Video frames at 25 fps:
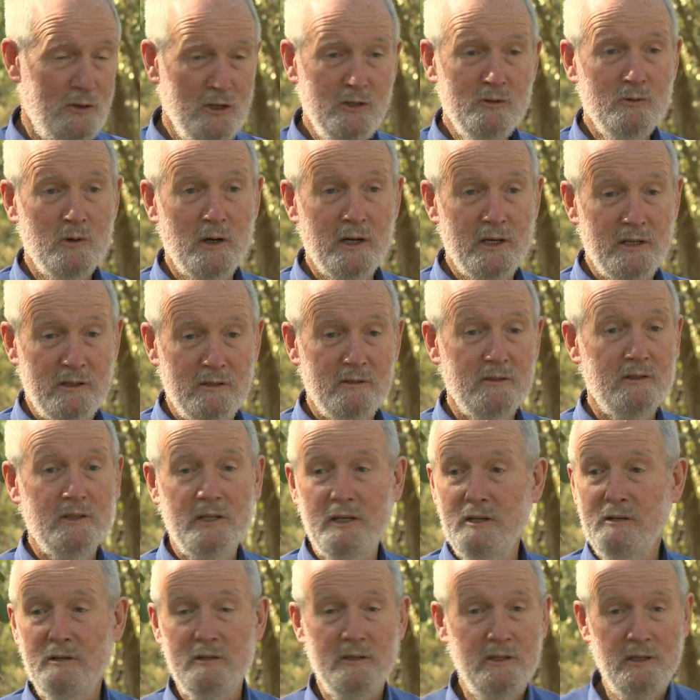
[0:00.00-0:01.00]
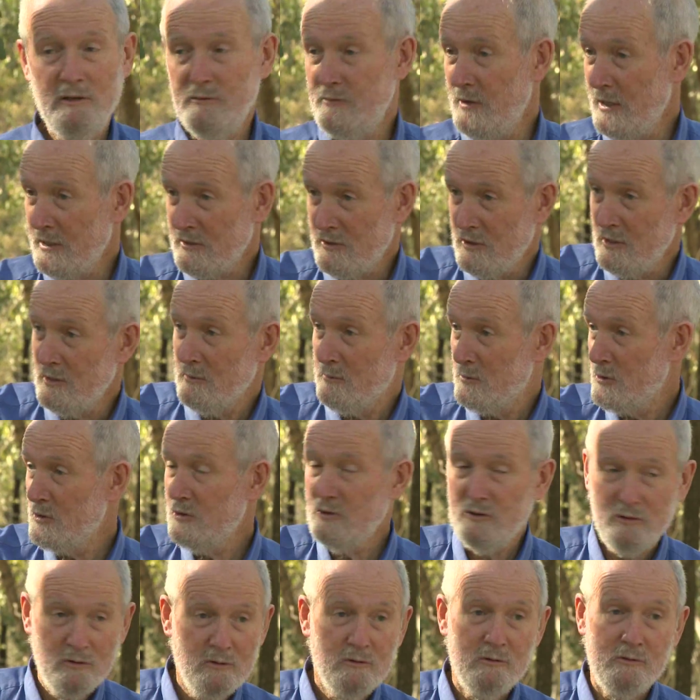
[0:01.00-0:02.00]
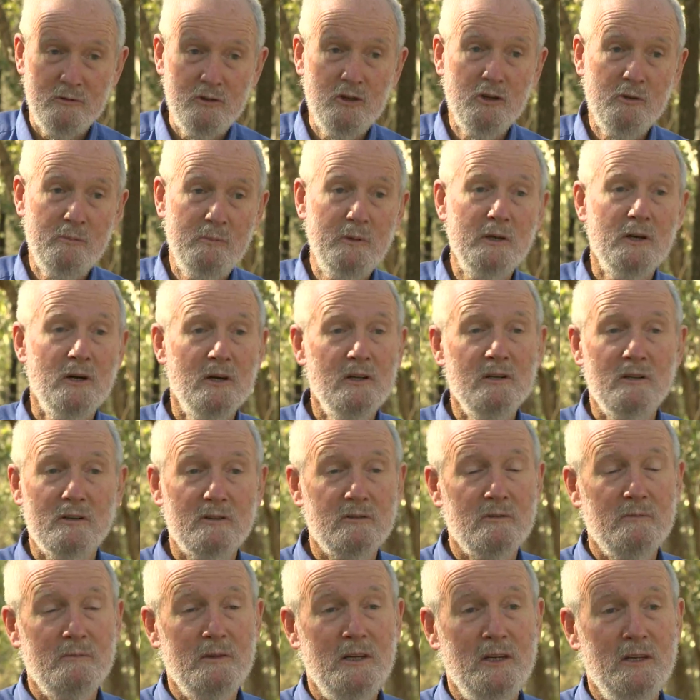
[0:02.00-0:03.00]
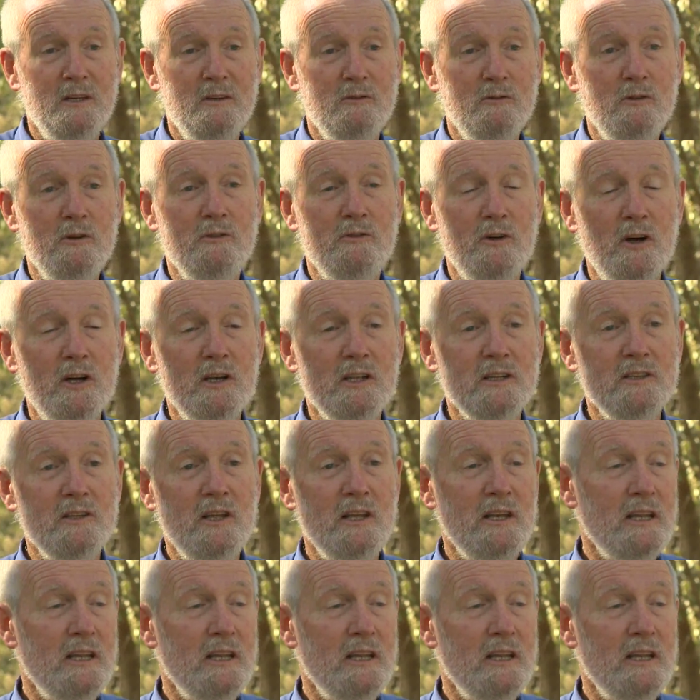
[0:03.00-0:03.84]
this way. They're in fact in the bush just behind us. We're finding their